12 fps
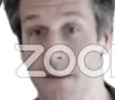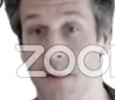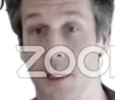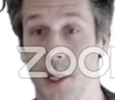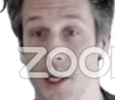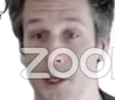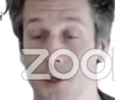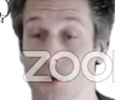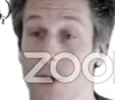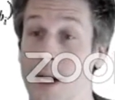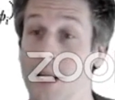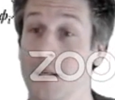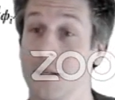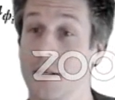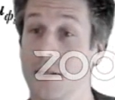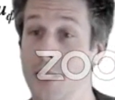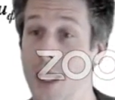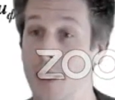Variational Gradient
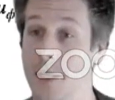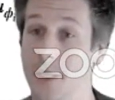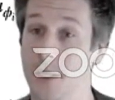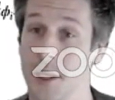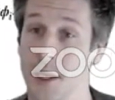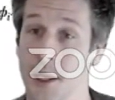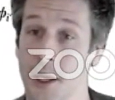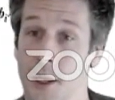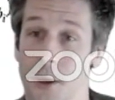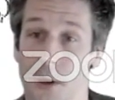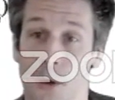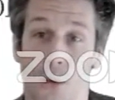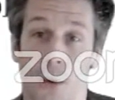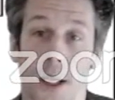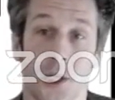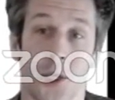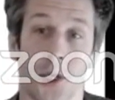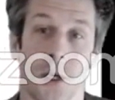Descent,
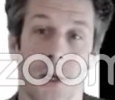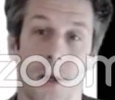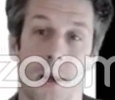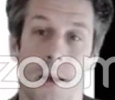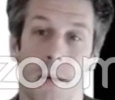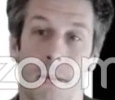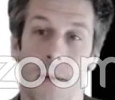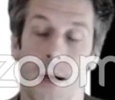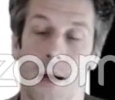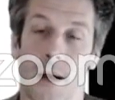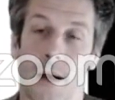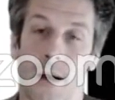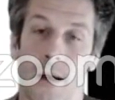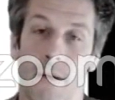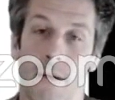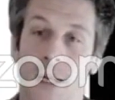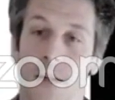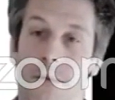which
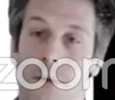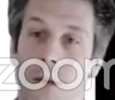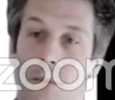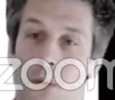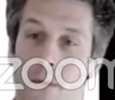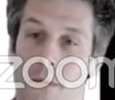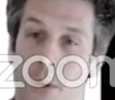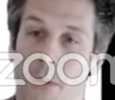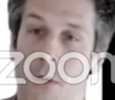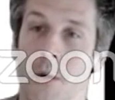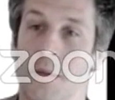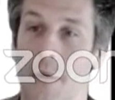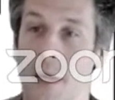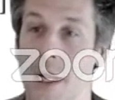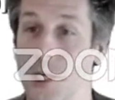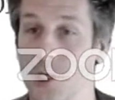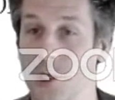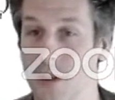effectively performs
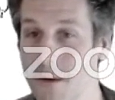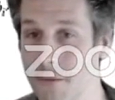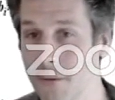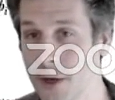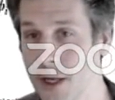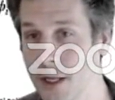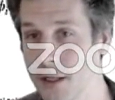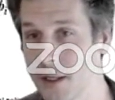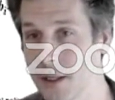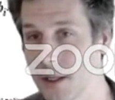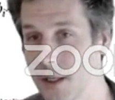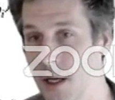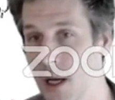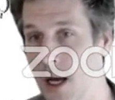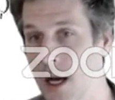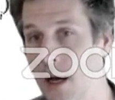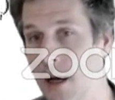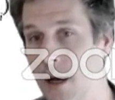variational inference
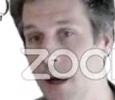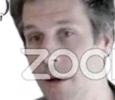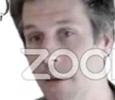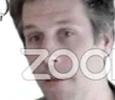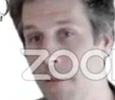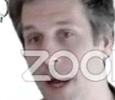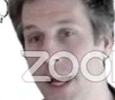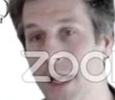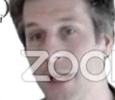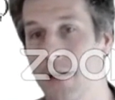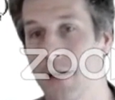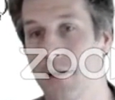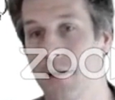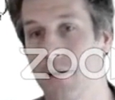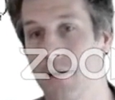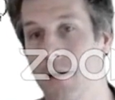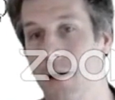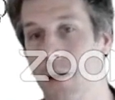by
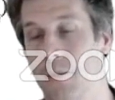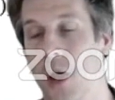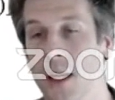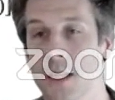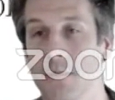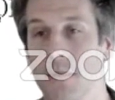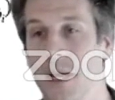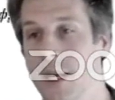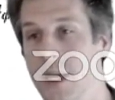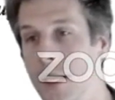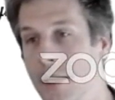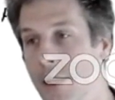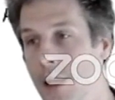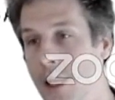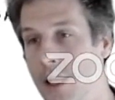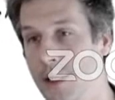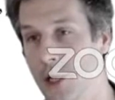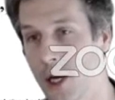approximating
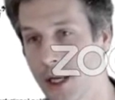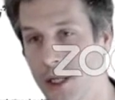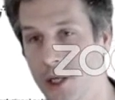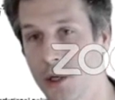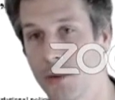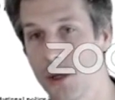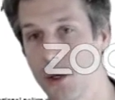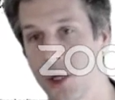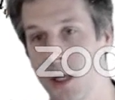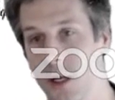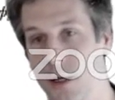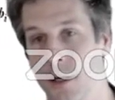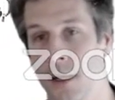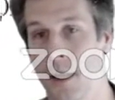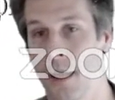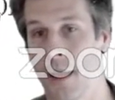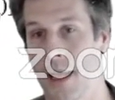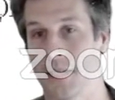a target distribution
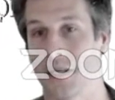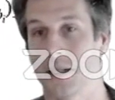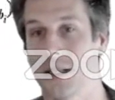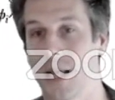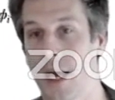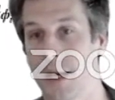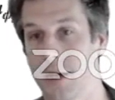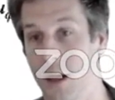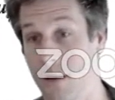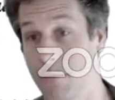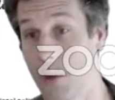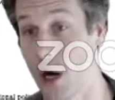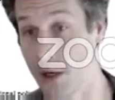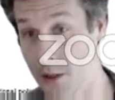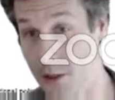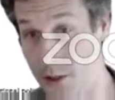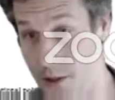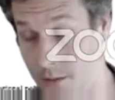as a set of
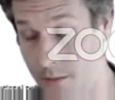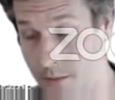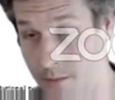particles.